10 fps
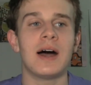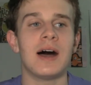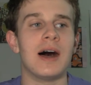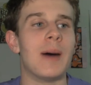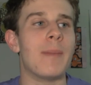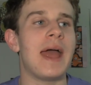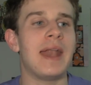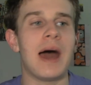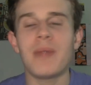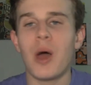
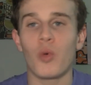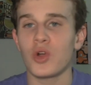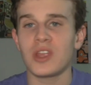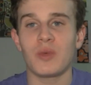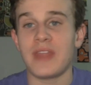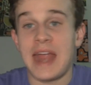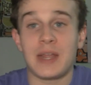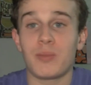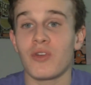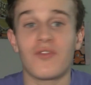And I'm not working with
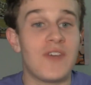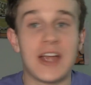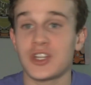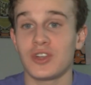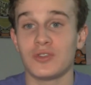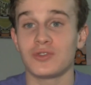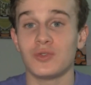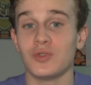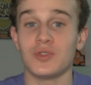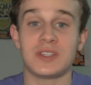any professional
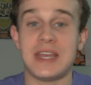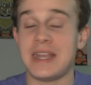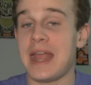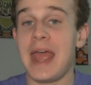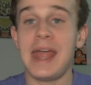tools in